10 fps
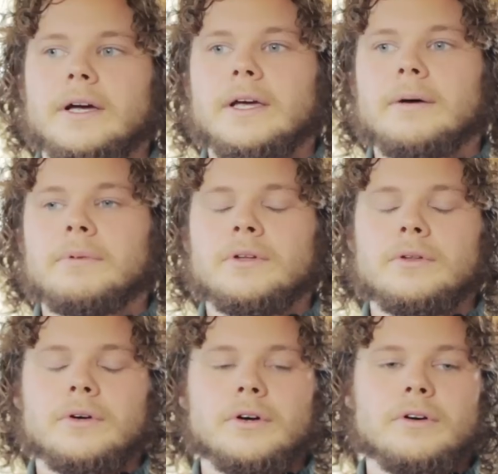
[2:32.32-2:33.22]
I happened to
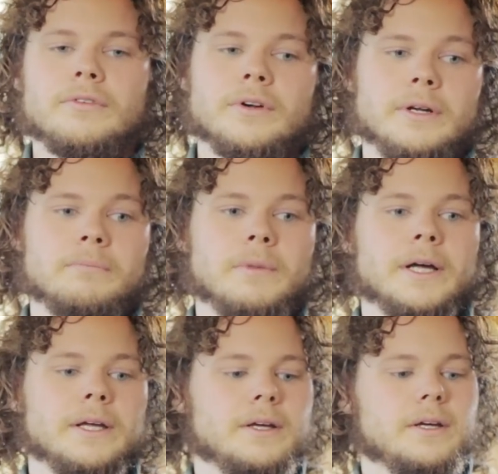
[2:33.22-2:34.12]
look over, and
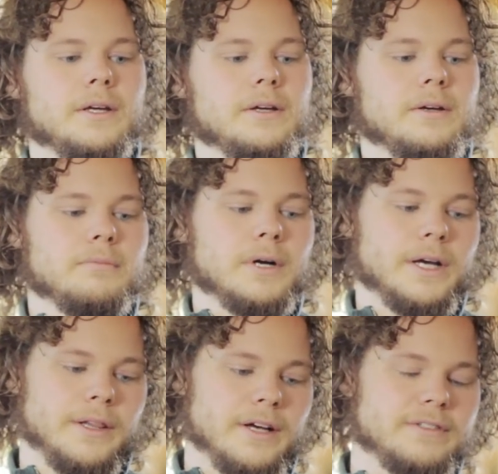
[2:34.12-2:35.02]
my
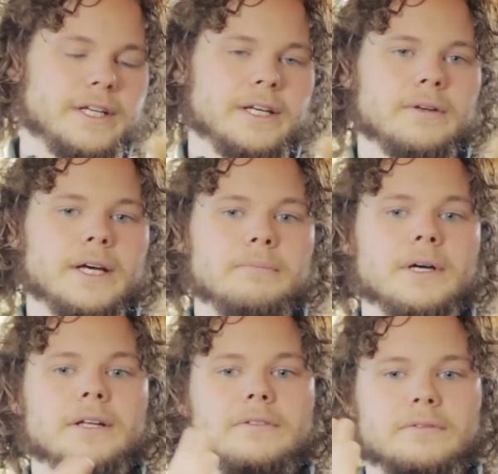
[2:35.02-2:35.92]
left hand had
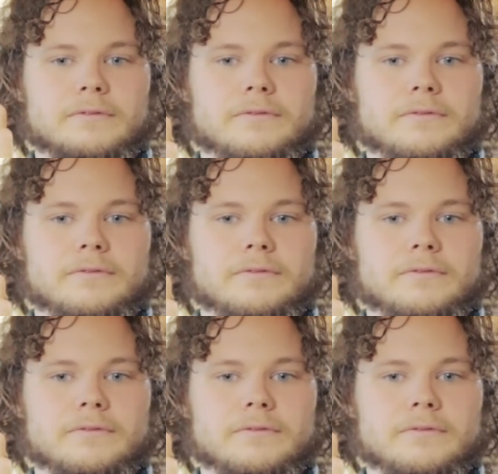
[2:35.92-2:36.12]
been